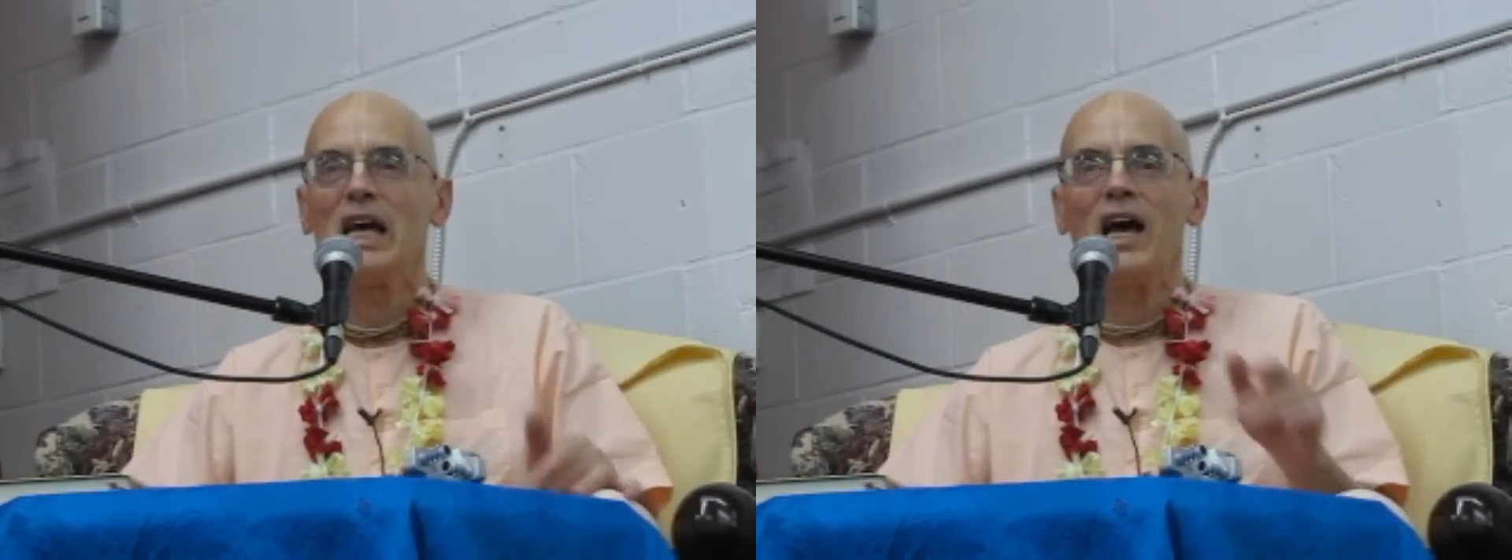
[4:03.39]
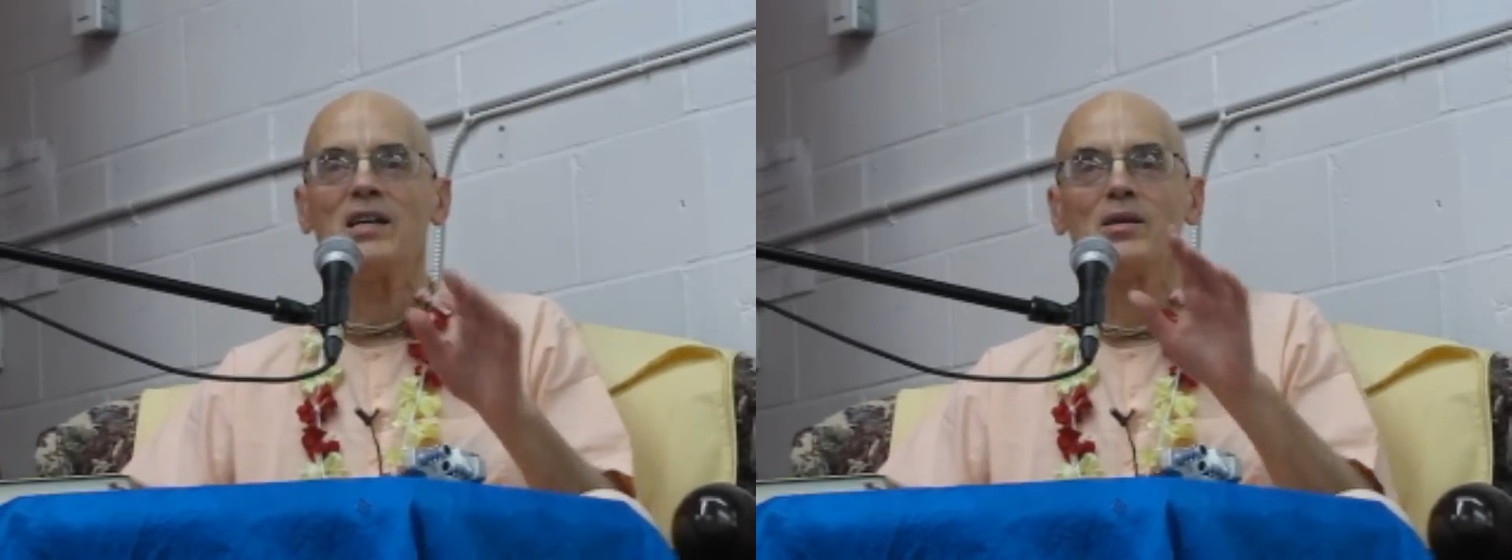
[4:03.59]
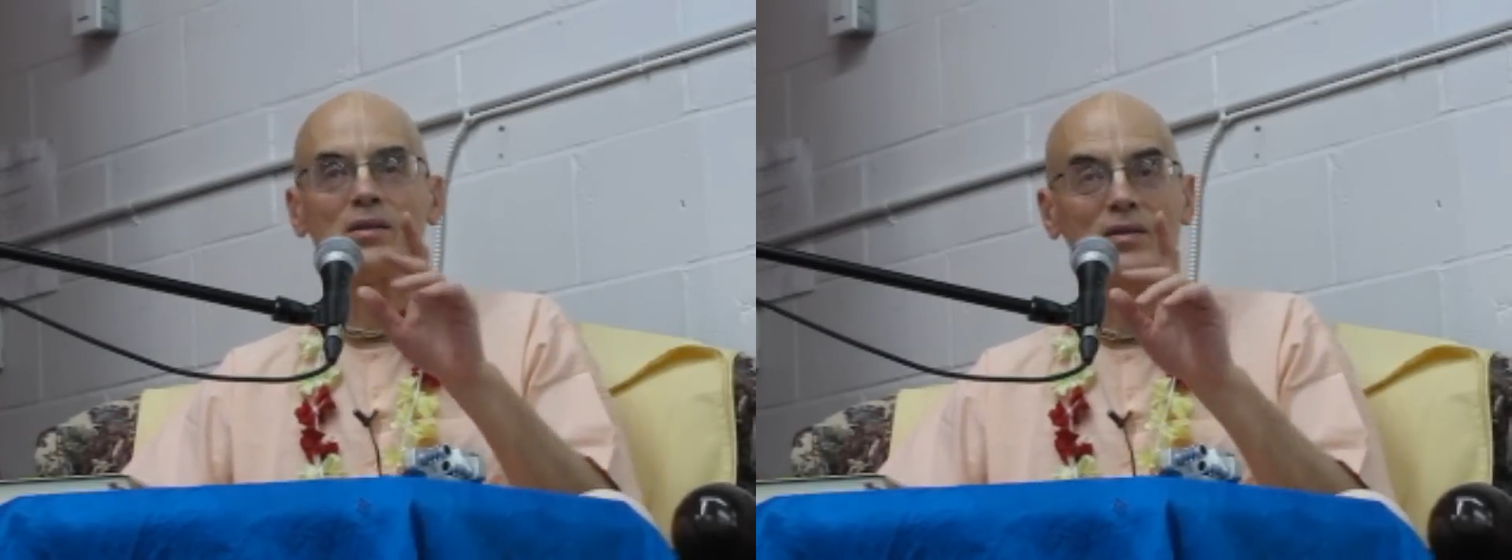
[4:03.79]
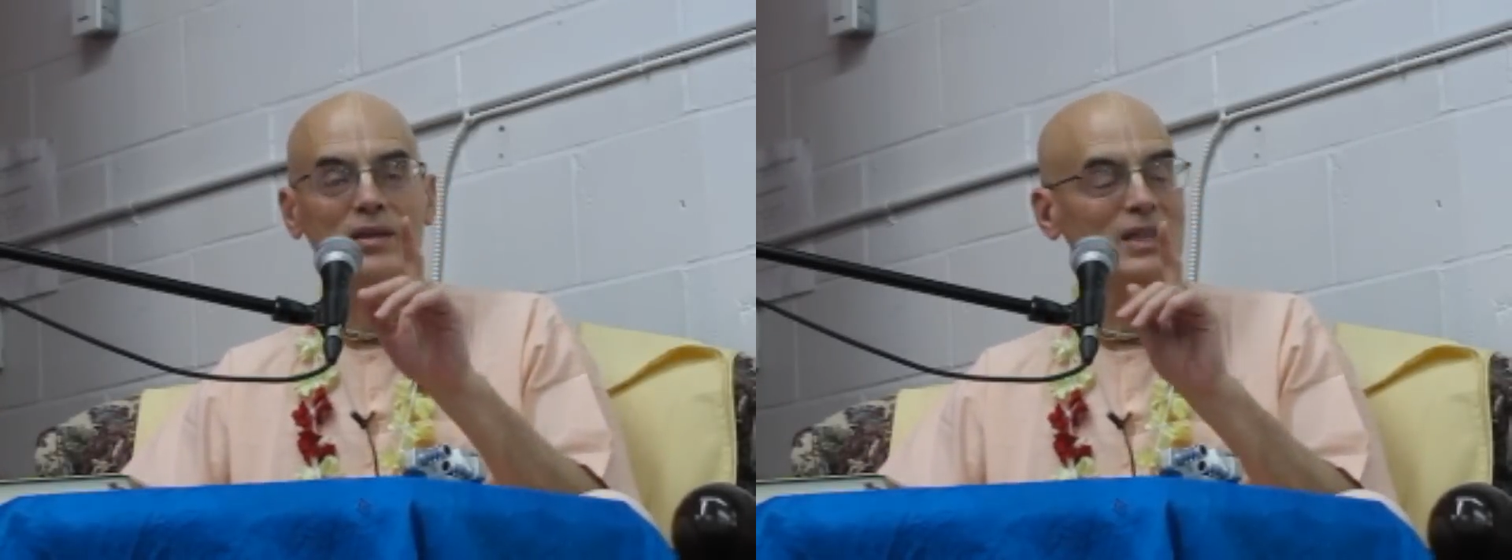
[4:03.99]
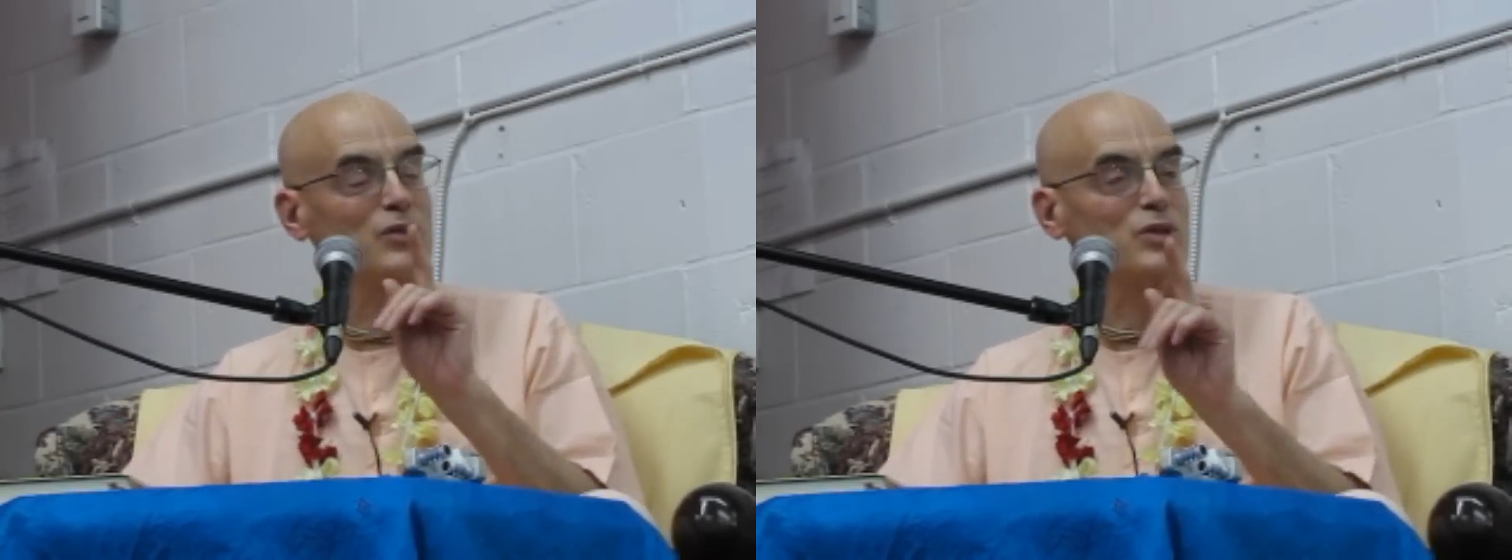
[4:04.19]
And he
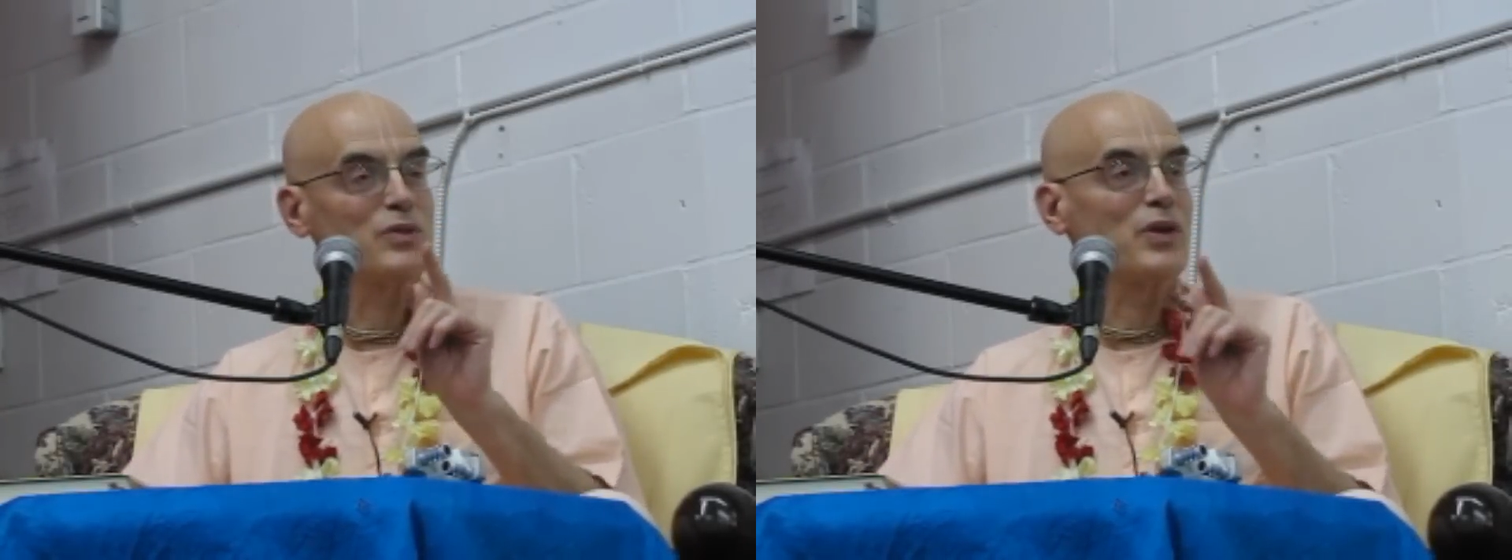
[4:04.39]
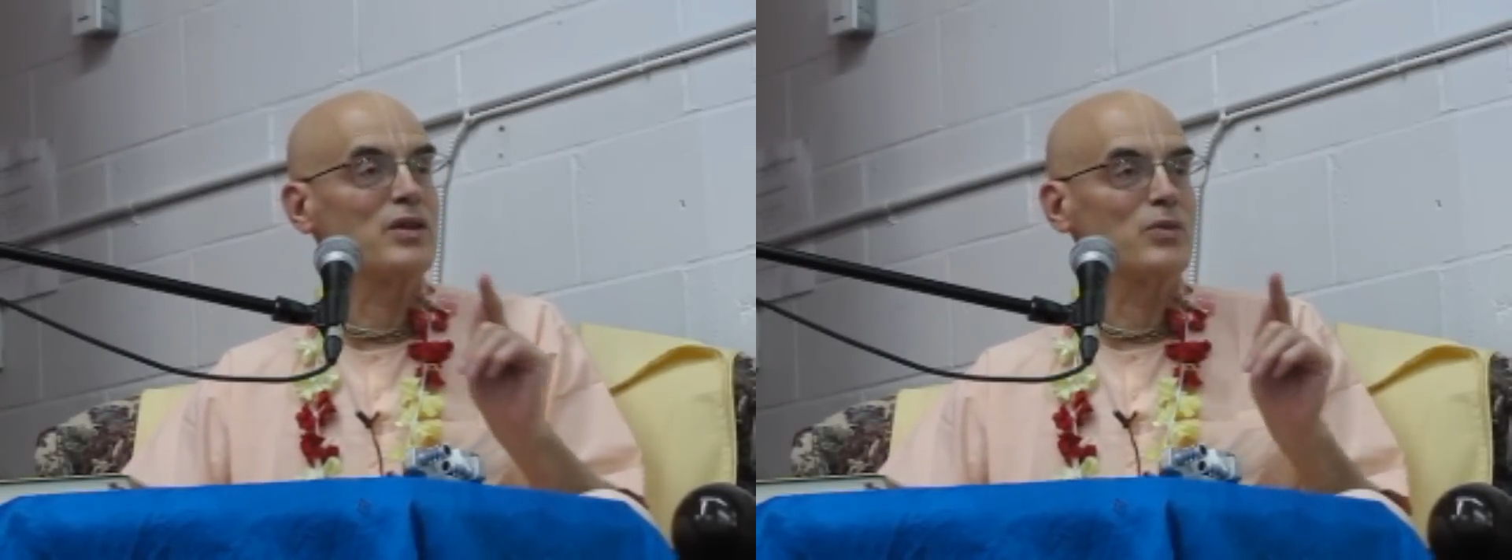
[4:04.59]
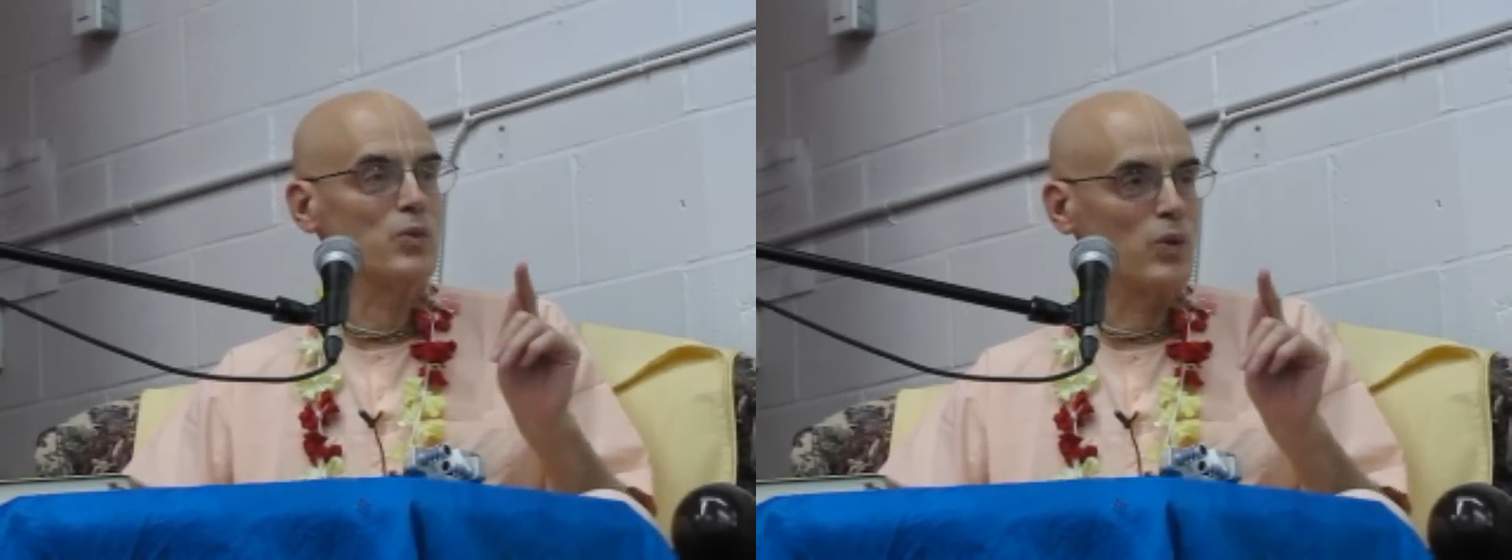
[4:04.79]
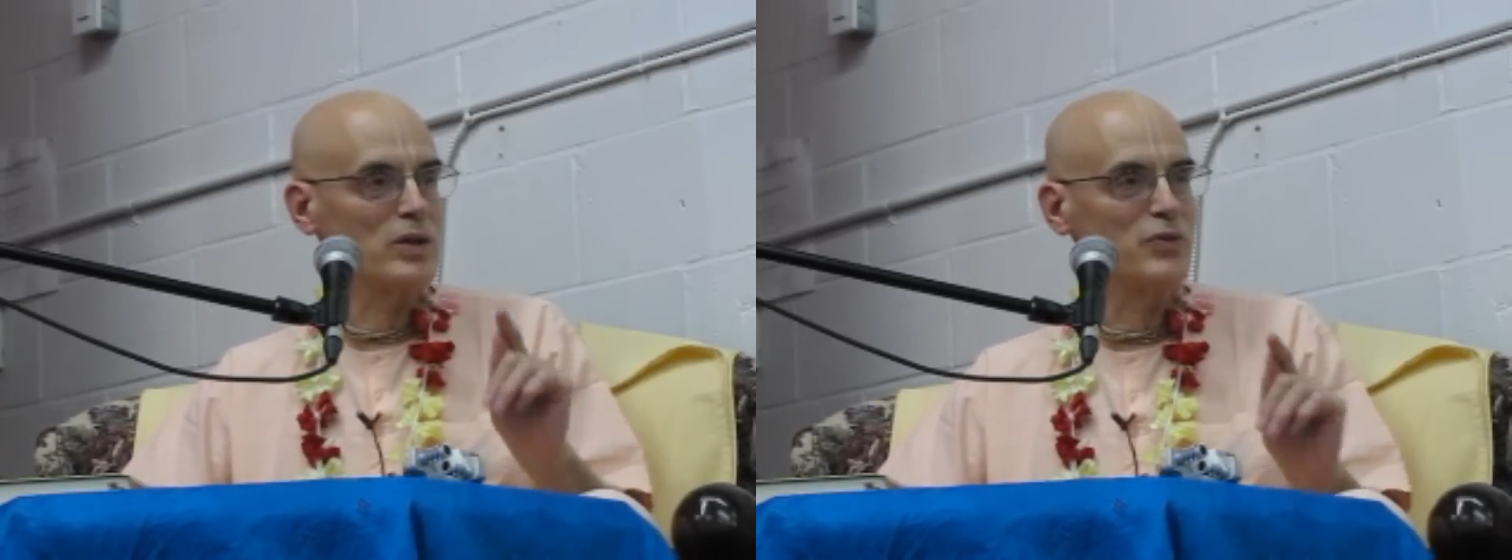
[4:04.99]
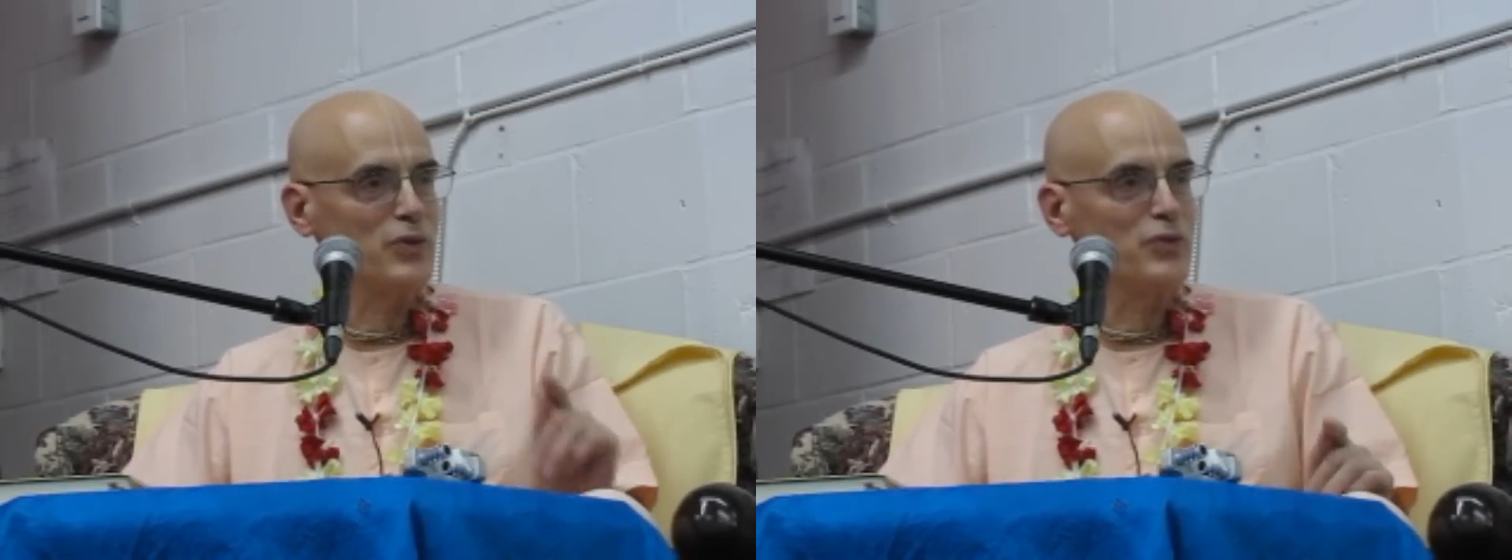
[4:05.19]
uses a very
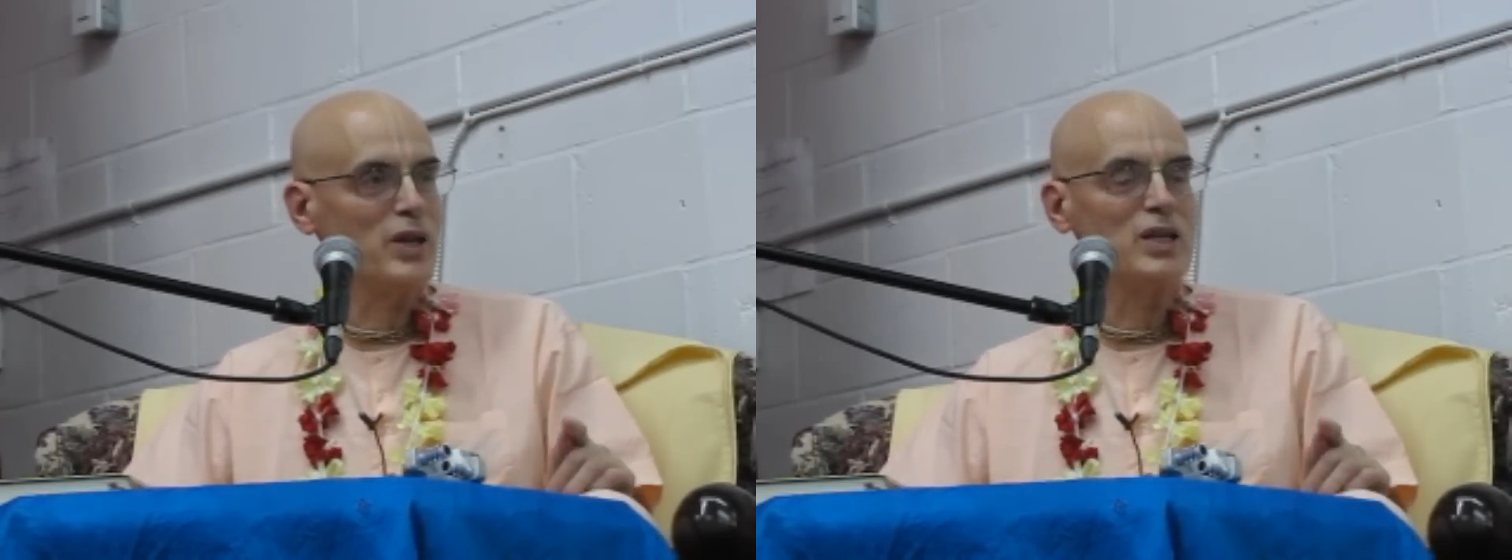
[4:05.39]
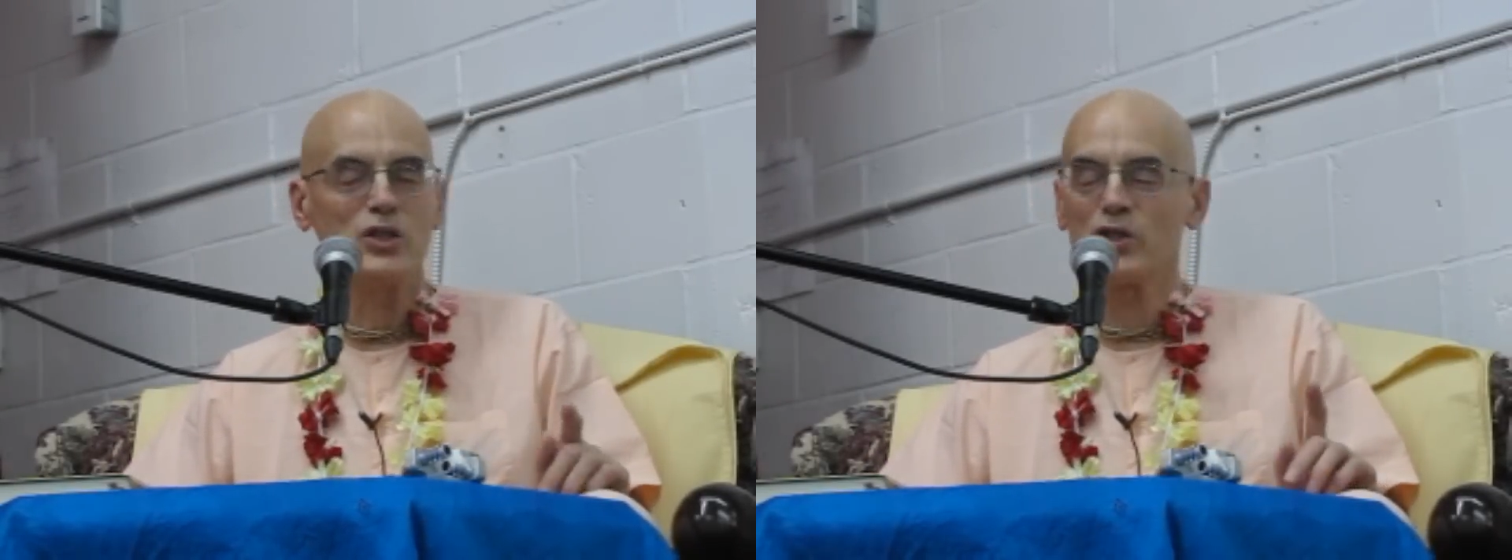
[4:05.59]
wonderful phrase,